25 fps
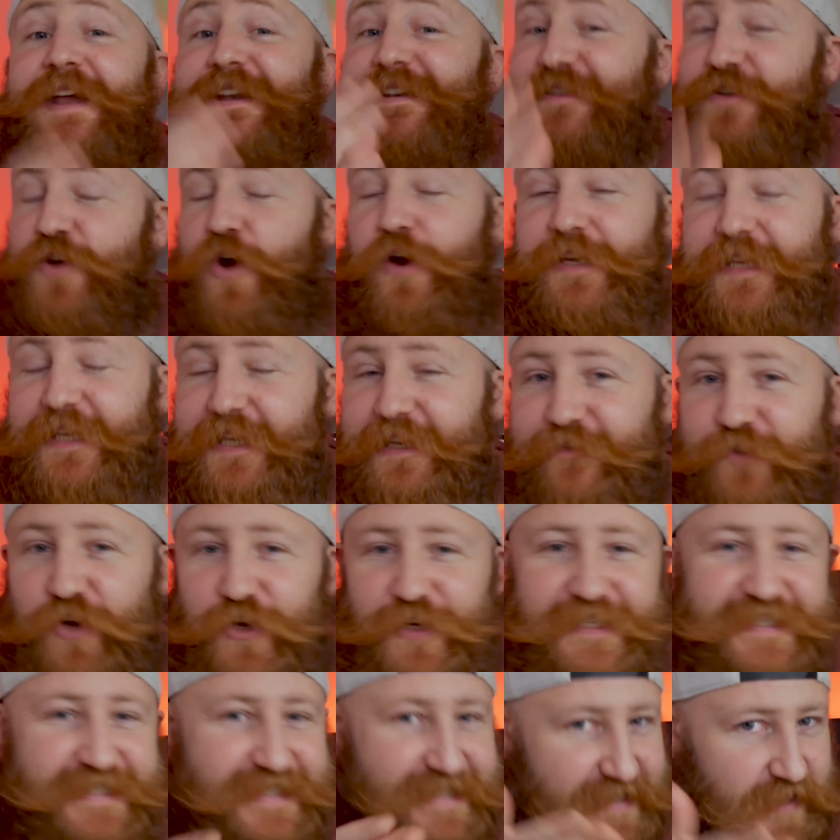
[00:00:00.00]
Nike have gone
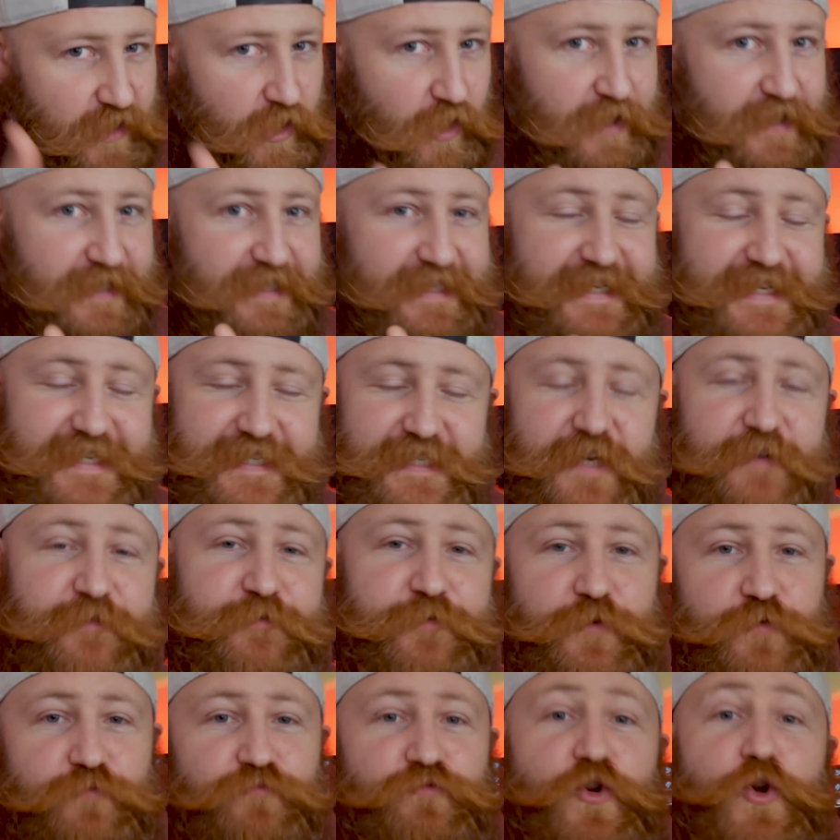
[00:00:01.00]
a slightly
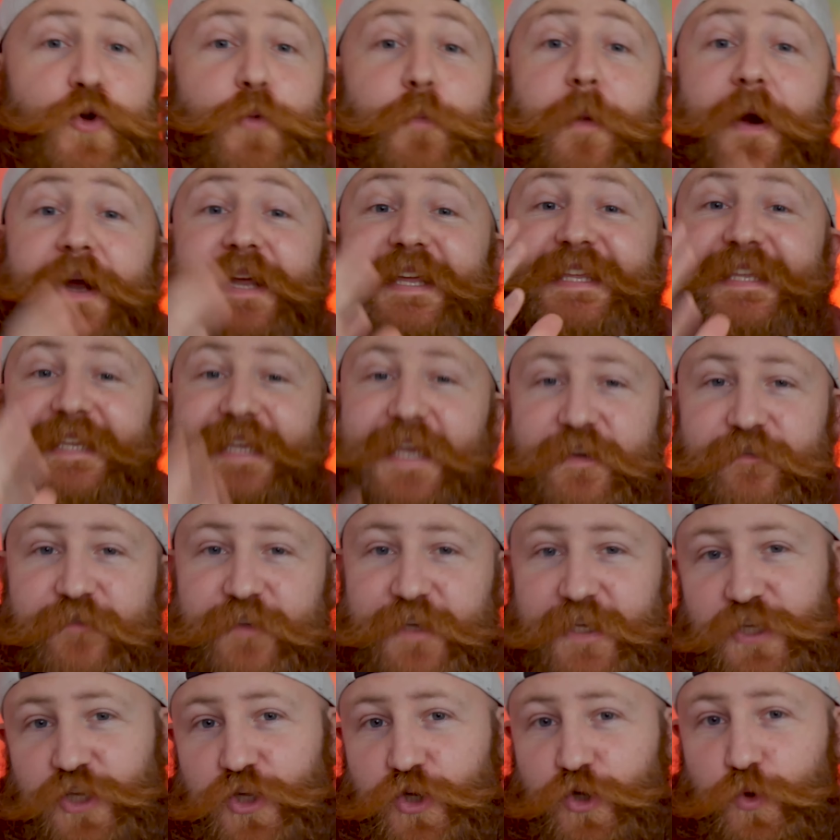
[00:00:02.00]
different route by
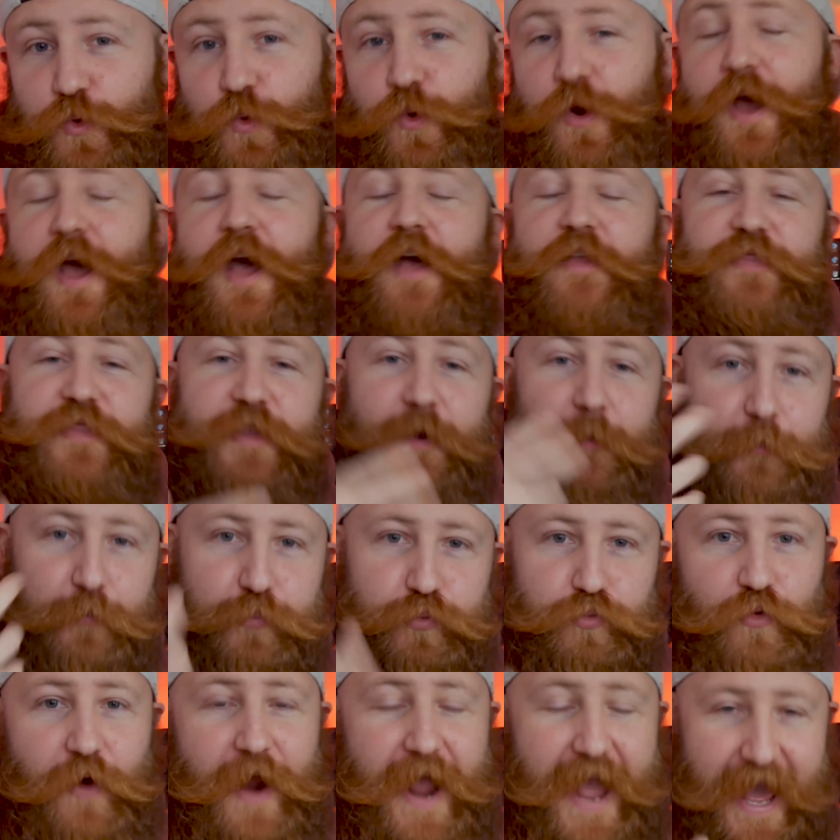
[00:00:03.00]
giving you the
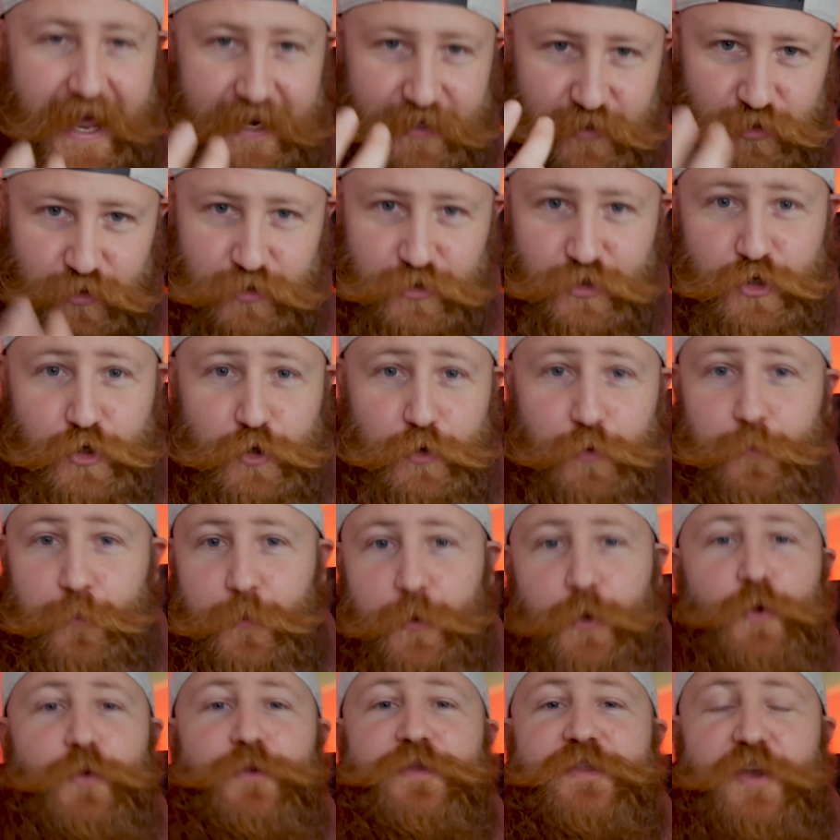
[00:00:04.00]
brand new
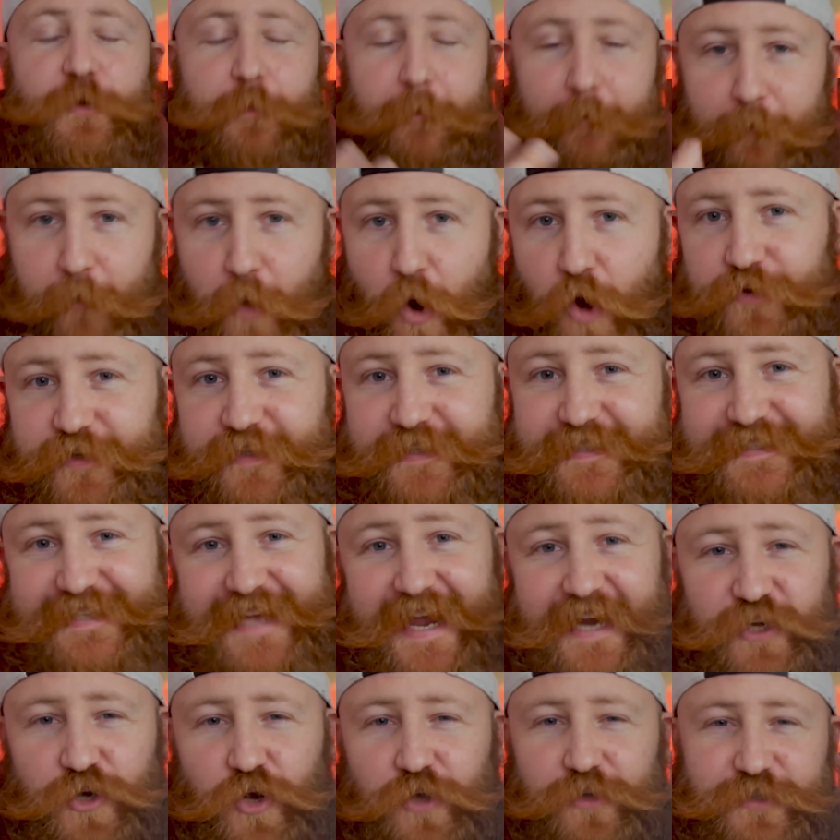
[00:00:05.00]
boot, the modern
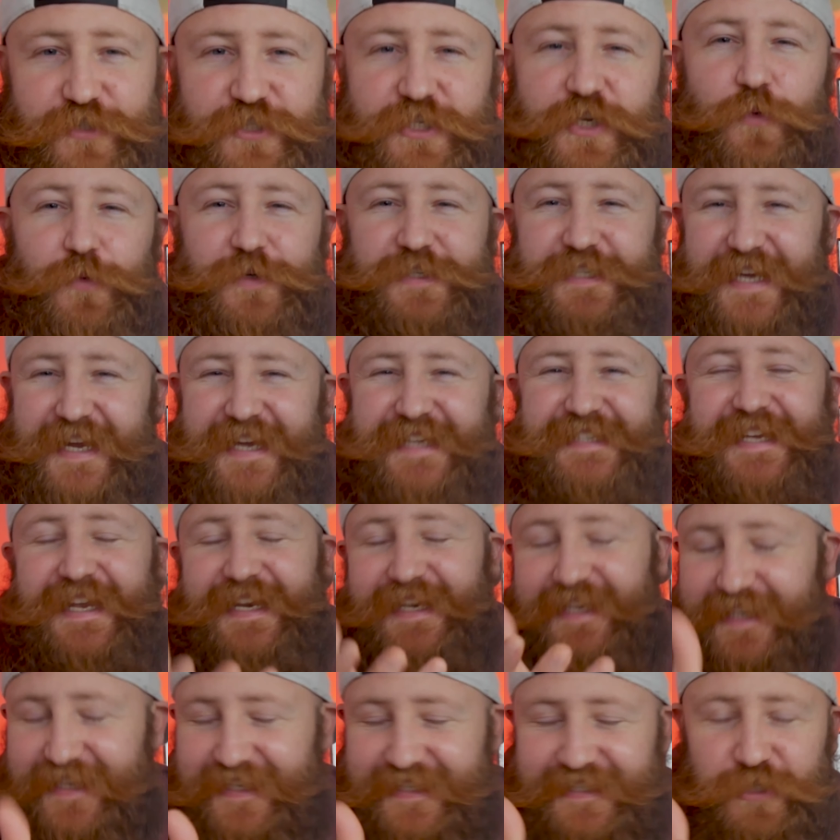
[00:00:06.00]
technology, which is a
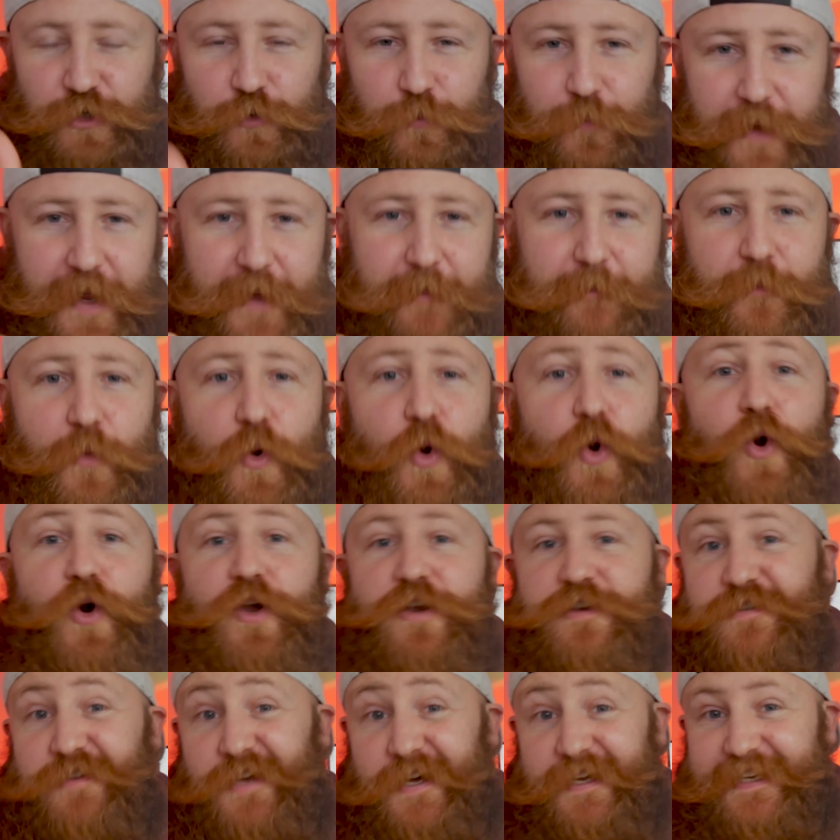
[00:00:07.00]
little bit more
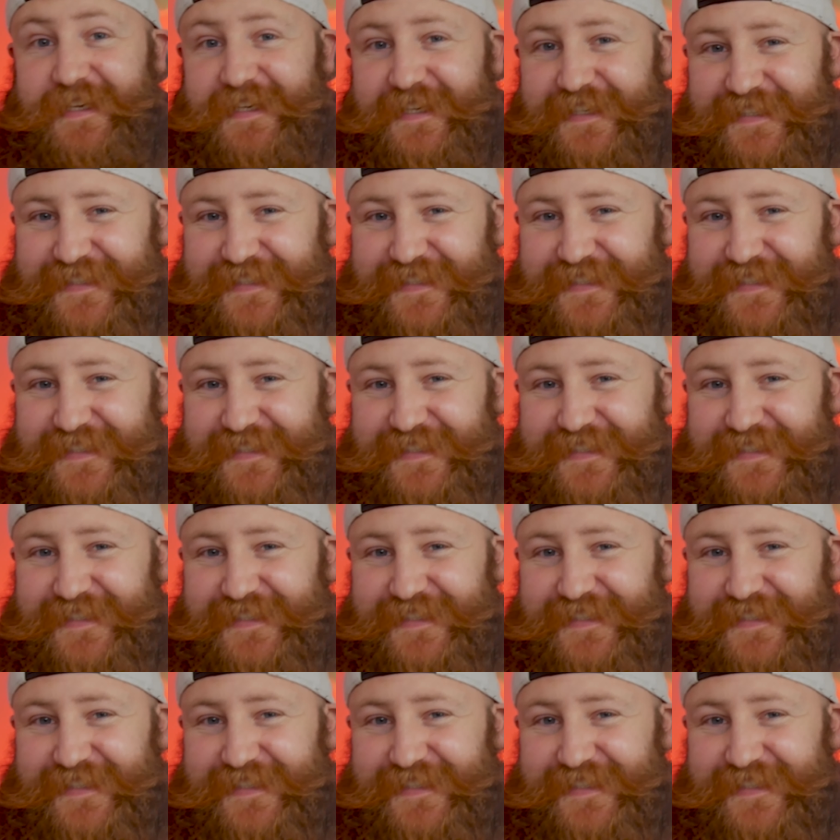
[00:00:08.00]
Nike